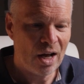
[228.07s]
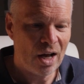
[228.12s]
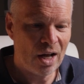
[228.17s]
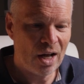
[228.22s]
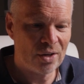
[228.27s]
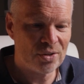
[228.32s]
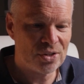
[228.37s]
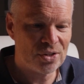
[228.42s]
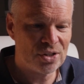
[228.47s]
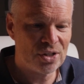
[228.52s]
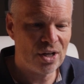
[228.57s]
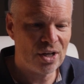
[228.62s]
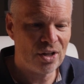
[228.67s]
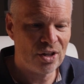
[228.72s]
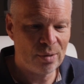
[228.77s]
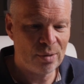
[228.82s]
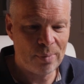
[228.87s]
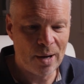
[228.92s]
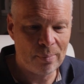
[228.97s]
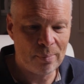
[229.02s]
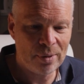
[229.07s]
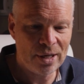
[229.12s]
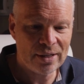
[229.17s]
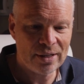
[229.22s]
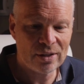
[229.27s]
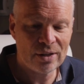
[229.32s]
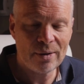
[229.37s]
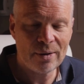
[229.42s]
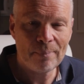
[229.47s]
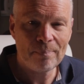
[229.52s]
Answer the
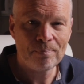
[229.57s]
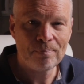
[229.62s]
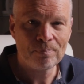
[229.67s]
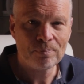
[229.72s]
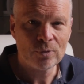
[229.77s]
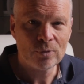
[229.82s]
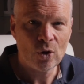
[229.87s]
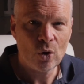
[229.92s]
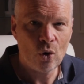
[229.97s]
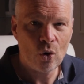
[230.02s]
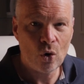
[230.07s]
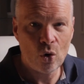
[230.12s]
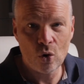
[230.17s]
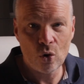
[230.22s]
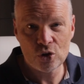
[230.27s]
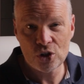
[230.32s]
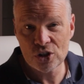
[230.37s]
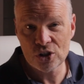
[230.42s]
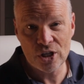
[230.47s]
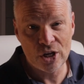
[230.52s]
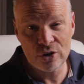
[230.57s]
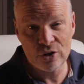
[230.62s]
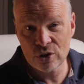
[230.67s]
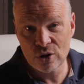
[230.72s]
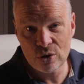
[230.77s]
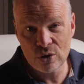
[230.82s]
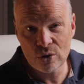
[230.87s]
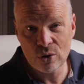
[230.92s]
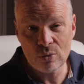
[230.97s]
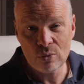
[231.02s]
Public, or just go to
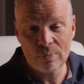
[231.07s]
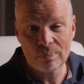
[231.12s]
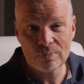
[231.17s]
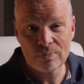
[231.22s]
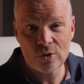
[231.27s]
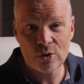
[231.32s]
Google,